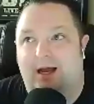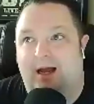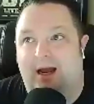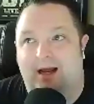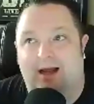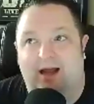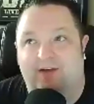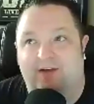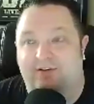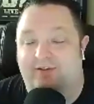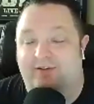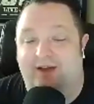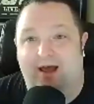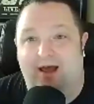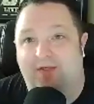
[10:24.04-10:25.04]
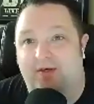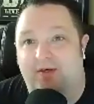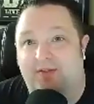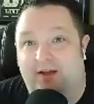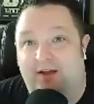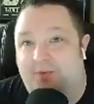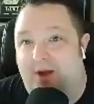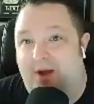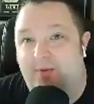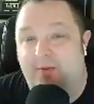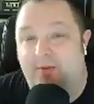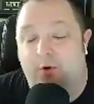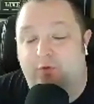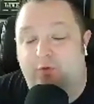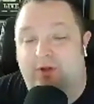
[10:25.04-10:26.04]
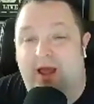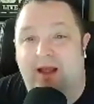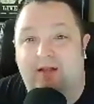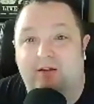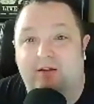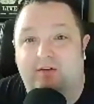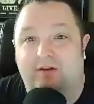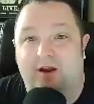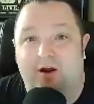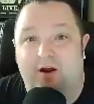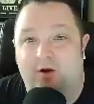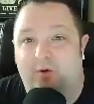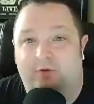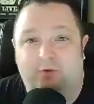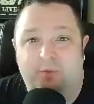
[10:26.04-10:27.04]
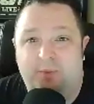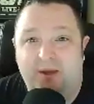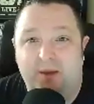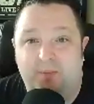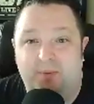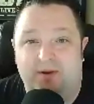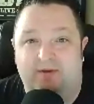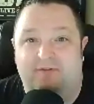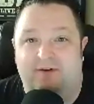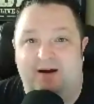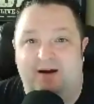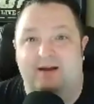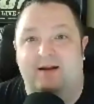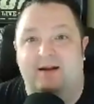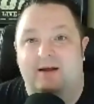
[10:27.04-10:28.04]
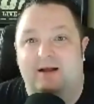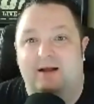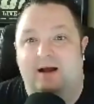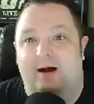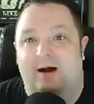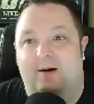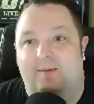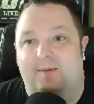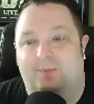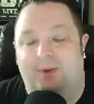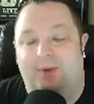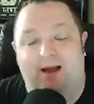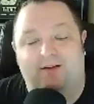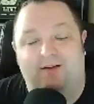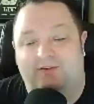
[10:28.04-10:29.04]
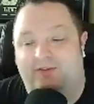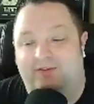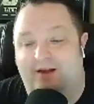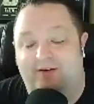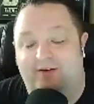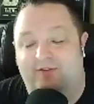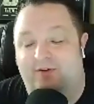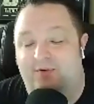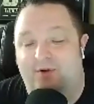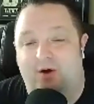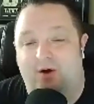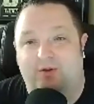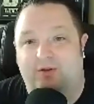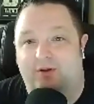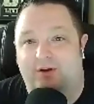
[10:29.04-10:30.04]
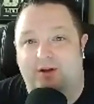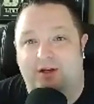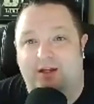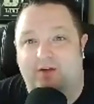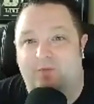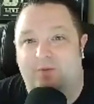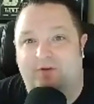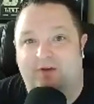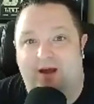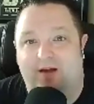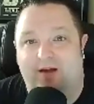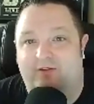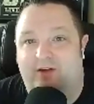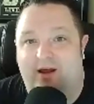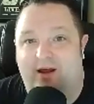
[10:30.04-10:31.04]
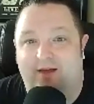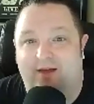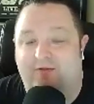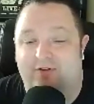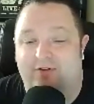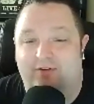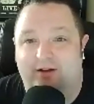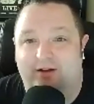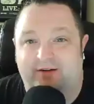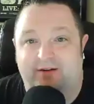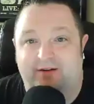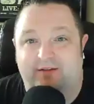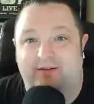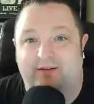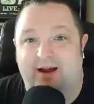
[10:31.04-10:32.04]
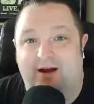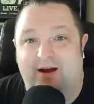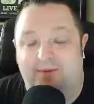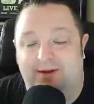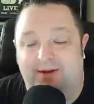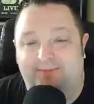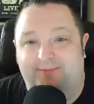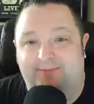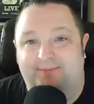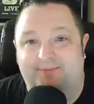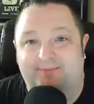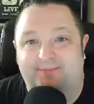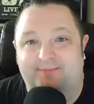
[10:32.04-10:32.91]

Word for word: I think that's probably the most likely scenario, which would be a big fight. But I just don't know that they're going to give him a title shot after he's elected to sit out, man. Yeah.